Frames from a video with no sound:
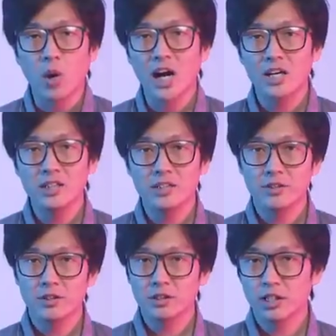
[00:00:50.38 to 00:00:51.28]
why
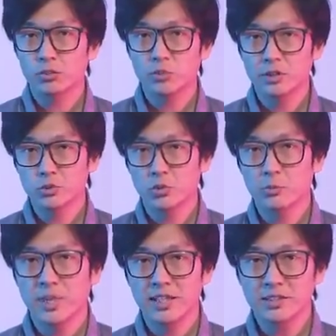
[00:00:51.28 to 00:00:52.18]
the Cloudwheels were
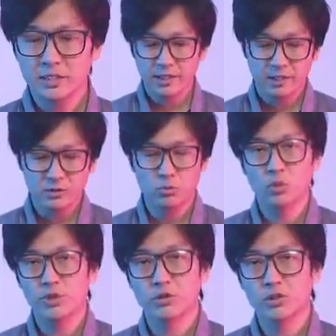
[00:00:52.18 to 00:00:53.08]
made and
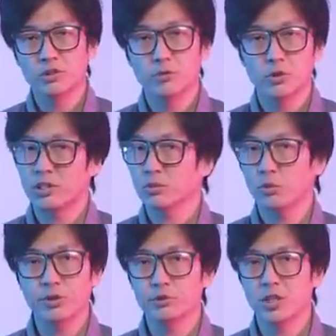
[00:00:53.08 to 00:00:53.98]
what they're good for and
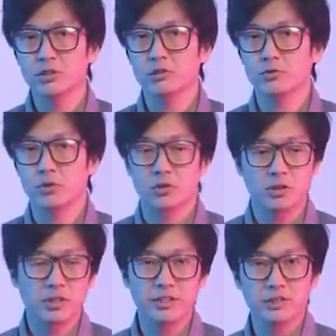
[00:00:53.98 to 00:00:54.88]
what they're not good for. And